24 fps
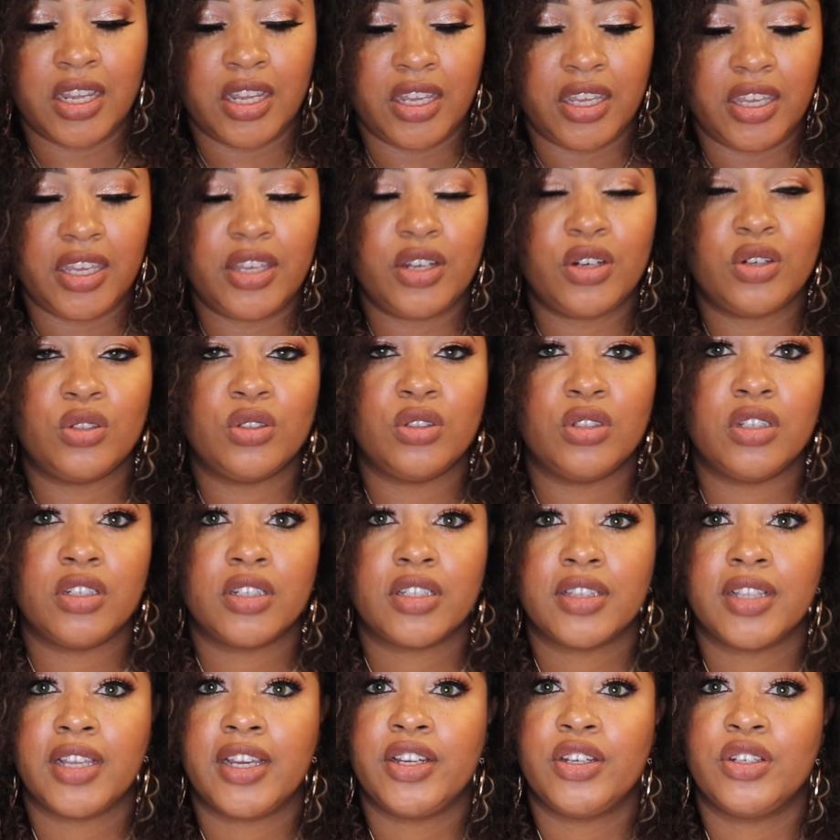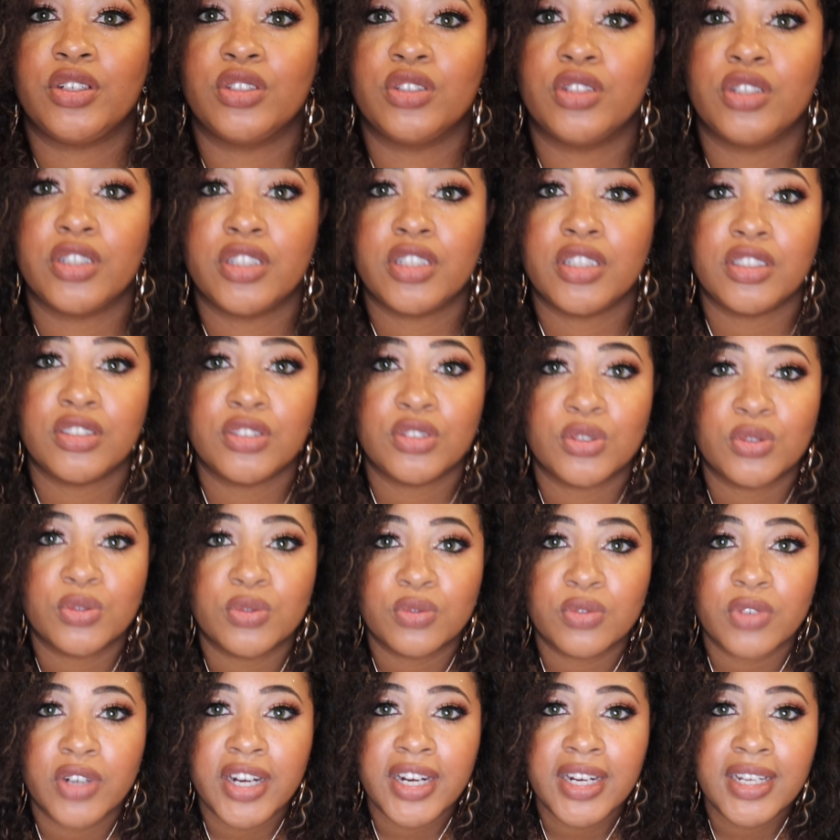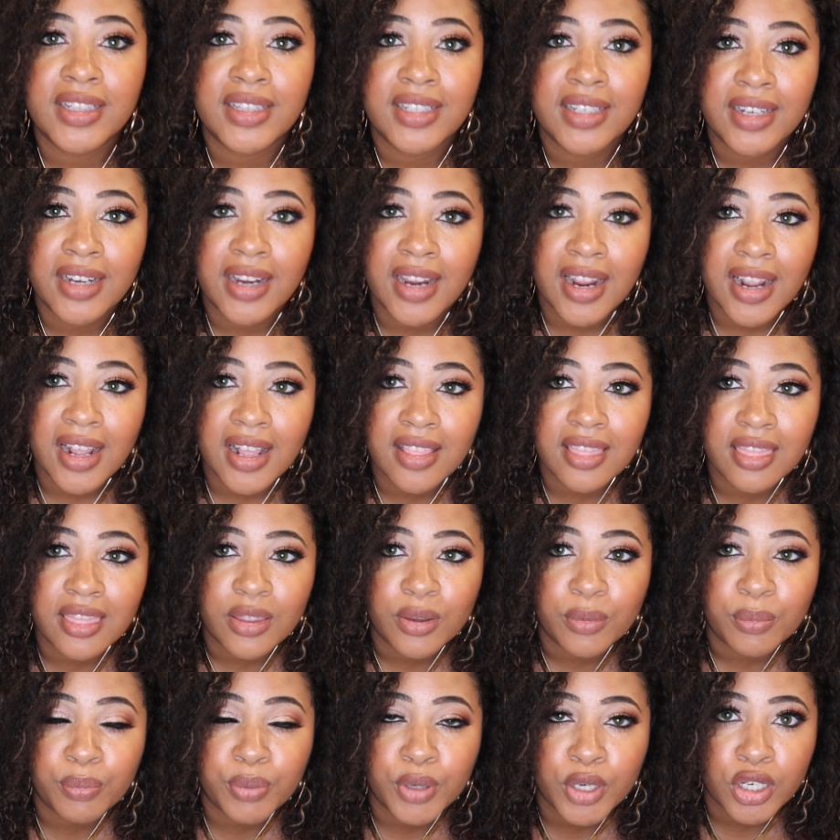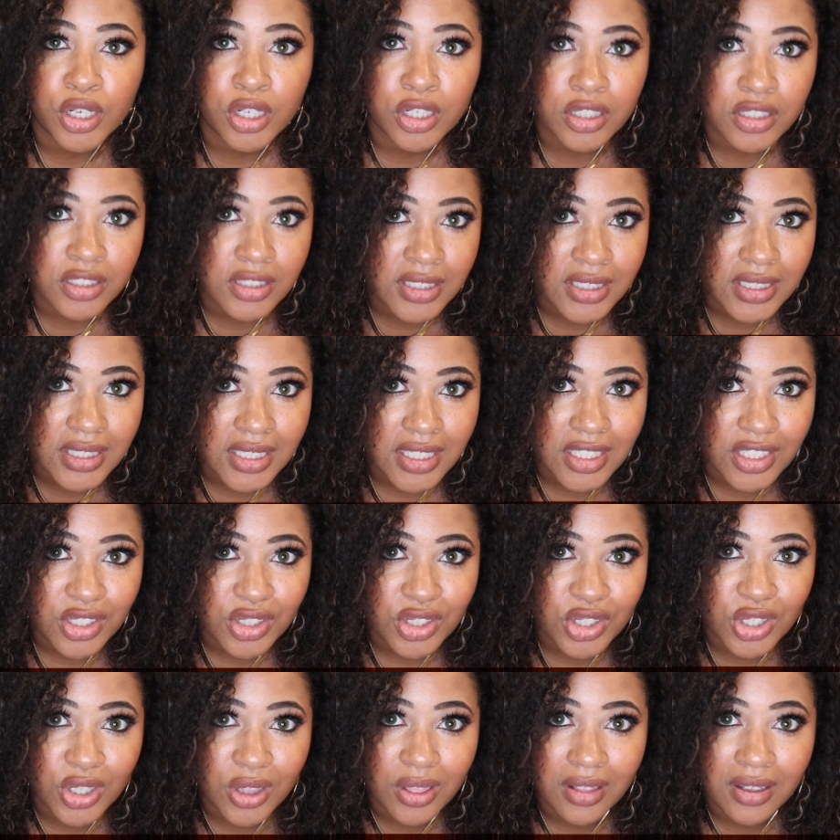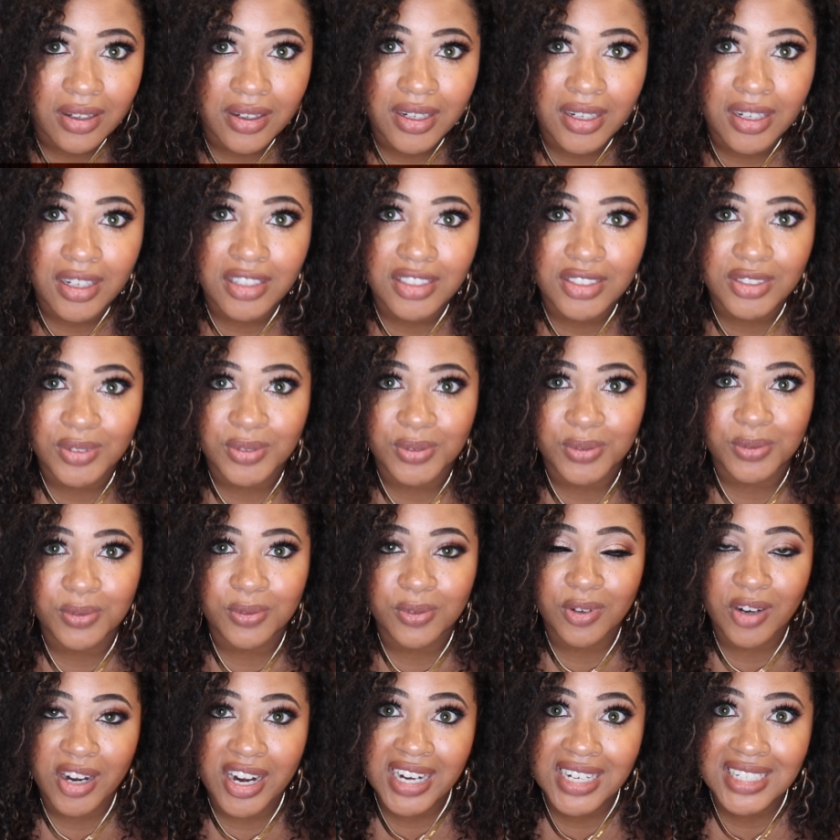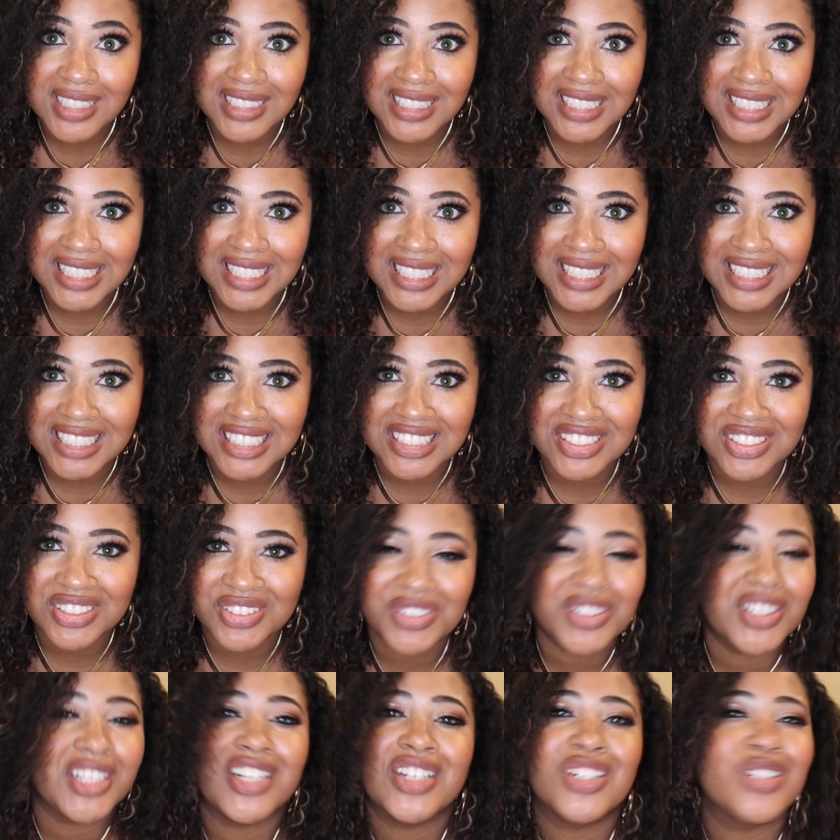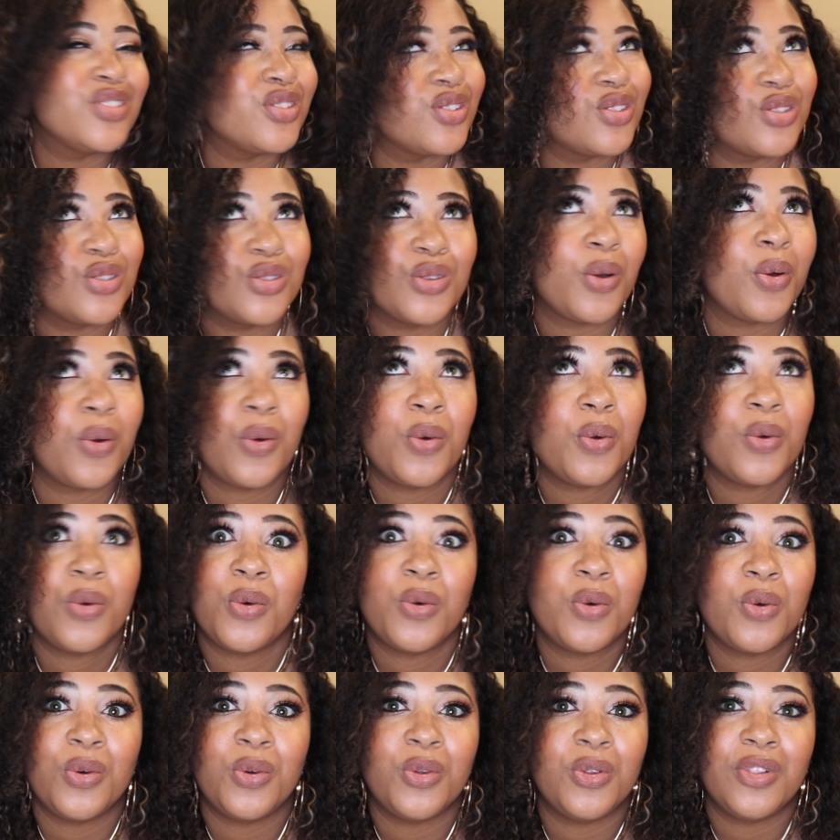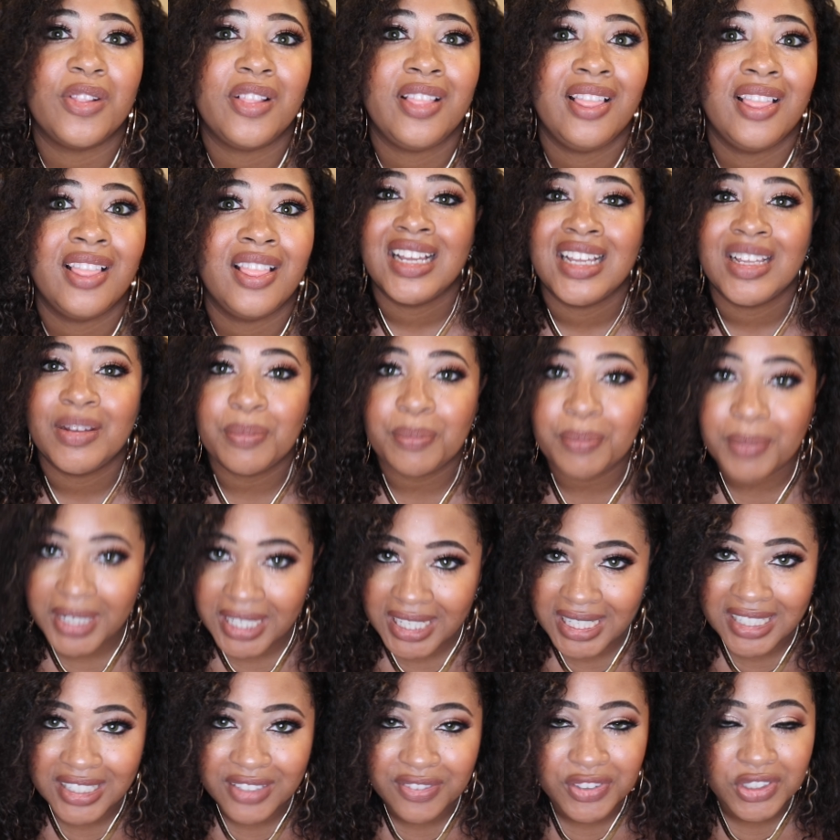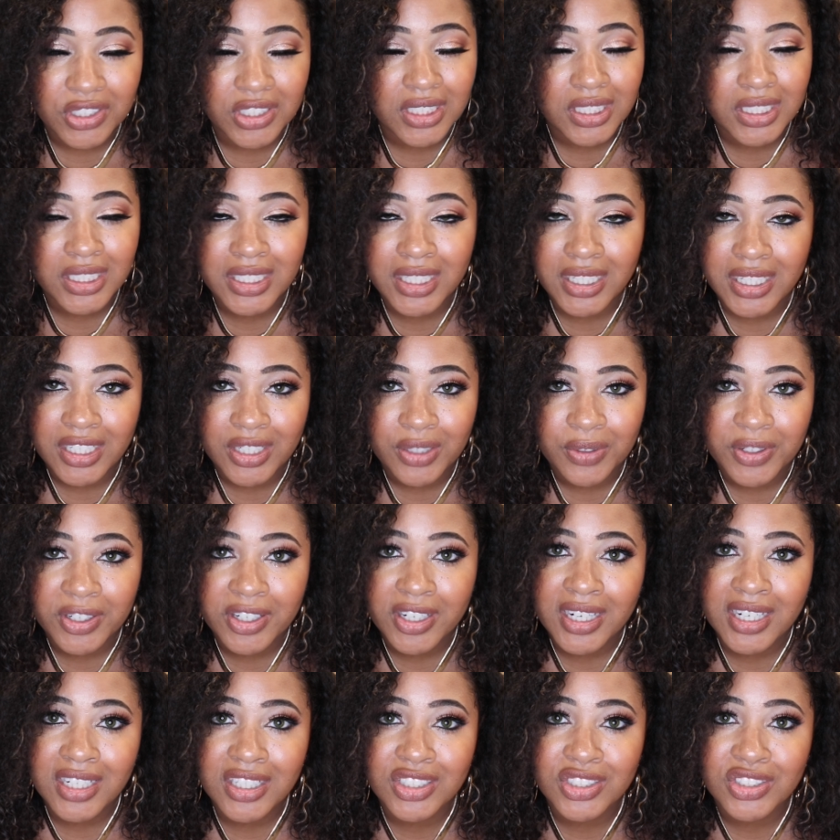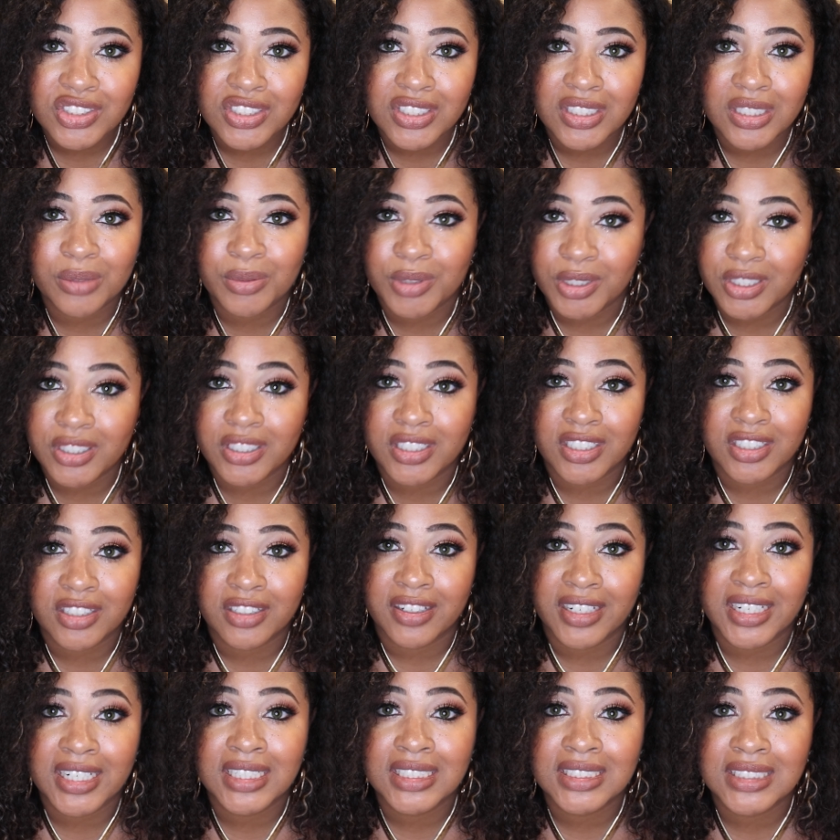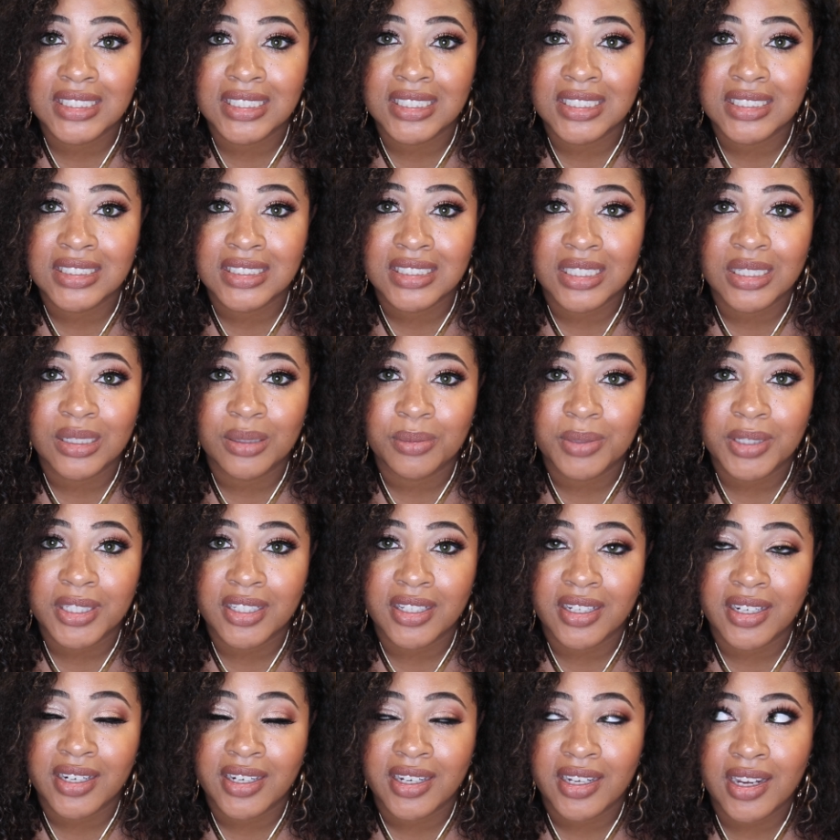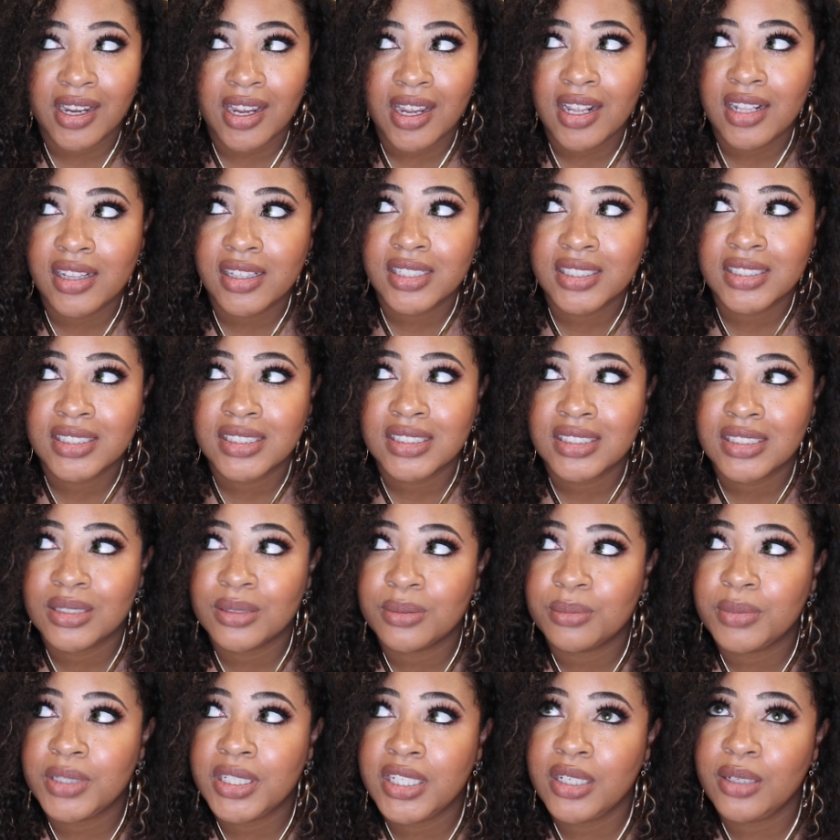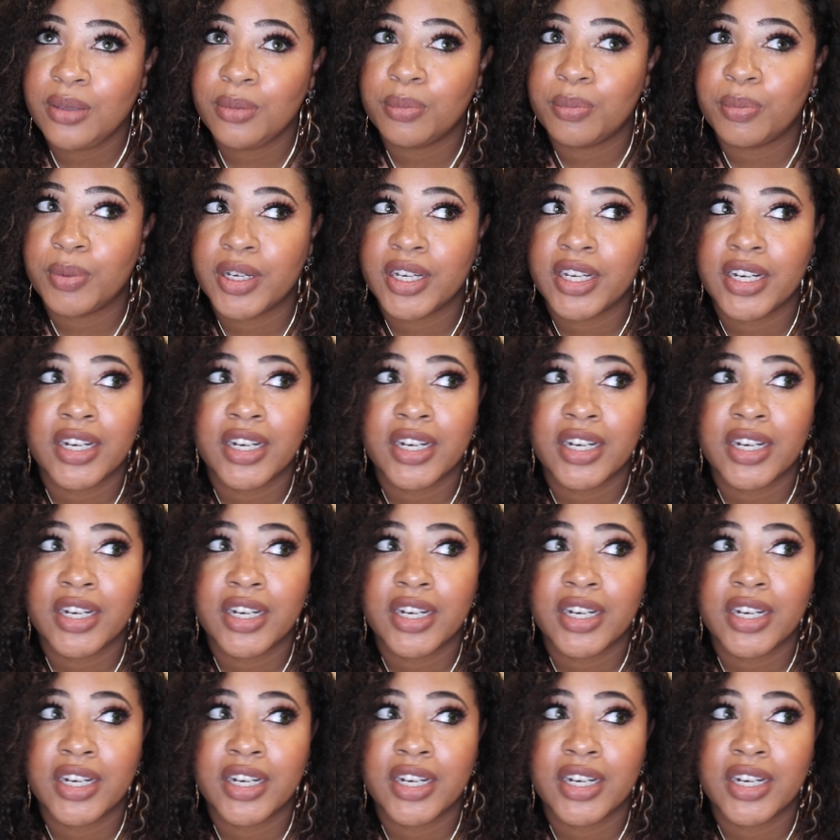it'll look like you're looking directly at the person. You're looking directly into their soul. But if you look anywhere else, you're gonna be looking crazy. It's gonna be like, yeah, listen to me, but